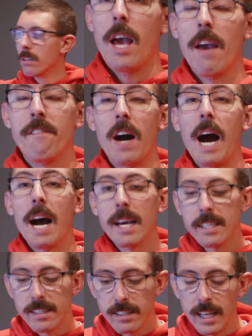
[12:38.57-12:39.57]
If I
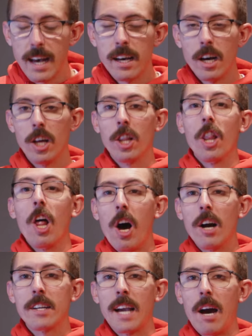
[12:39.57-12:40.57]
set a
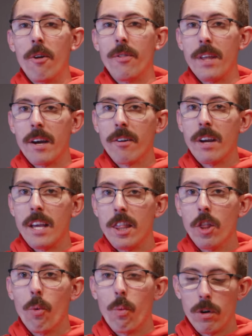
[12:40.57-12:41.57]
lock out there in
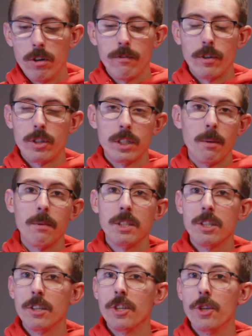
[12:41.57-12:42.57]
the world for someone
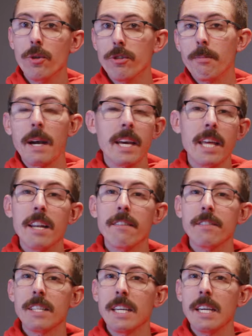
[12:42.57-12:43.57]
to use my
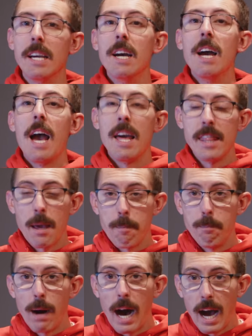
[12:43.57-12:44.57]
NFT and they
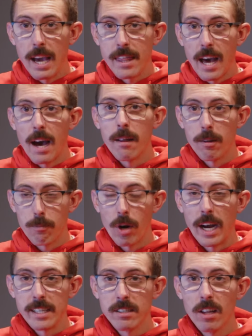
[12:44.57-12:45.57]
buy that
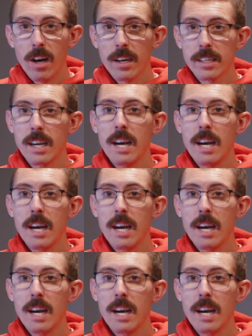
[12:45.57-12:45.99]
price lock,